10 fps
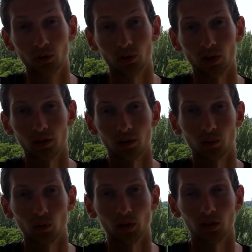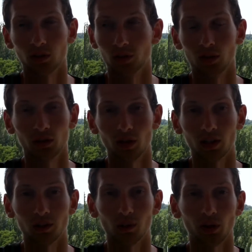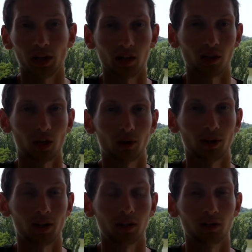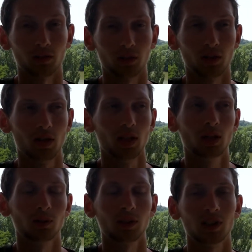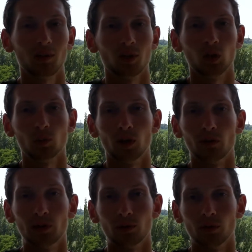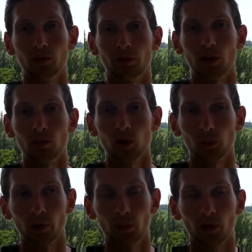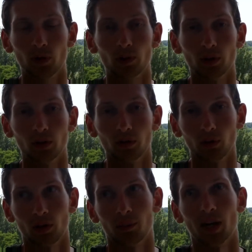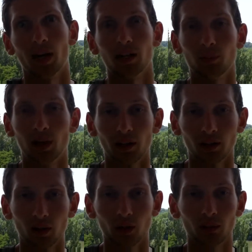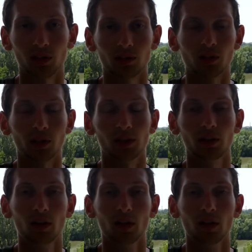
straight this morning because I didn't bother getting the canoe out again because it's about 10 miles by river and 5 miles by road, and I had to pack the canoe out last night.